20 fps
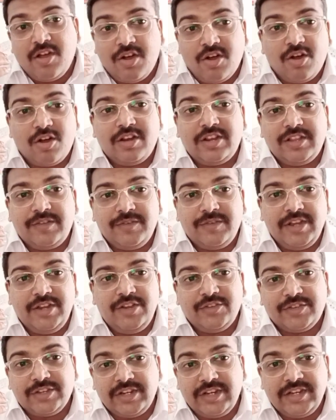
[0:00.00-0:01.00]
all the
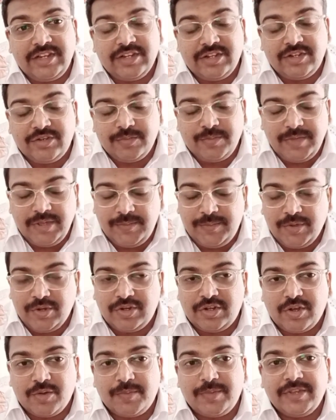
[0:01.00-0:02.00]
videos related to
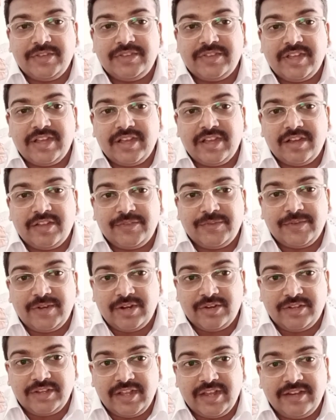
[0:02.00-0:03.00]
BPO topics as well
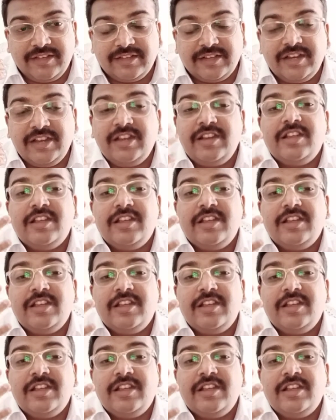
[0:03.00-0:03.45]
on the end screen.